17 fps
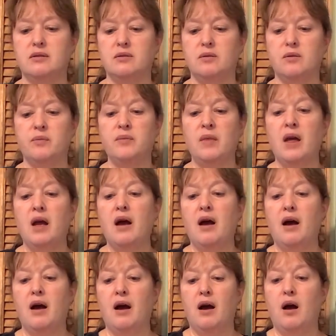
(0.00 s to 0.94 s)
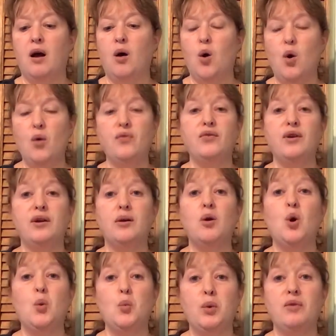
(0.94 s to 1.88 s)
So
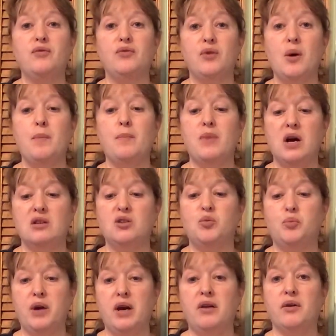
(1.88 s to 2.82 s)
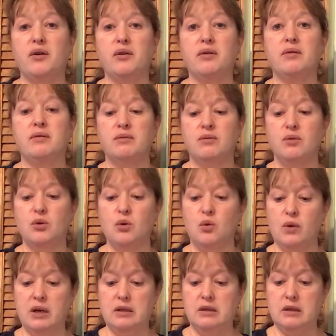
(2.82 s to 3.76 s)
hoping for a much better
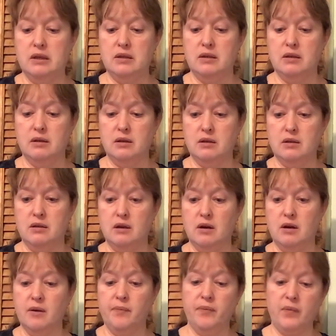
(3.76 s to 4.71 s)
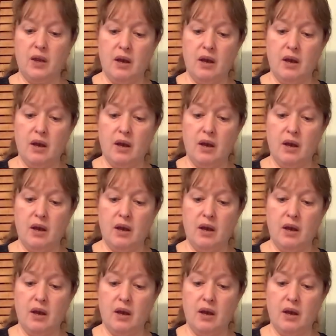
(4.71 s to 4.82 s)
growing season this year.